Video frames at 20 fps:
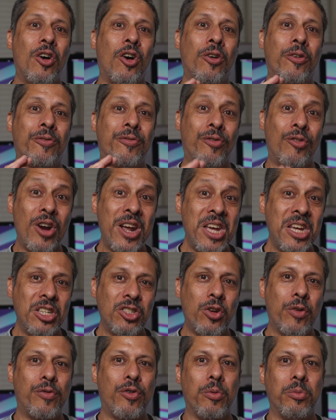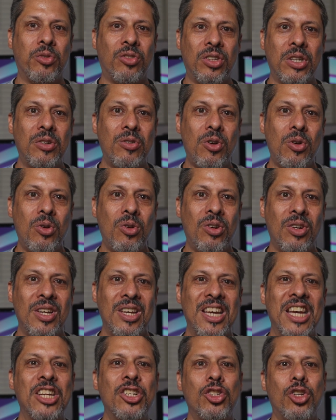of range from zero
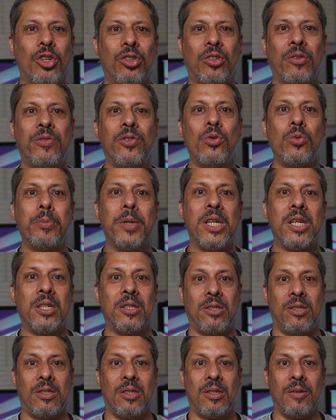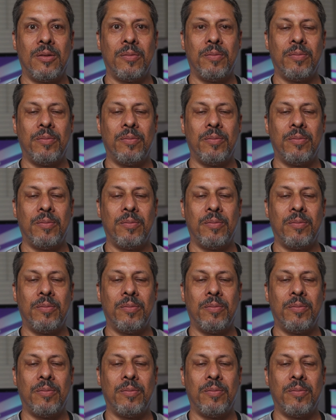in just a few minutes.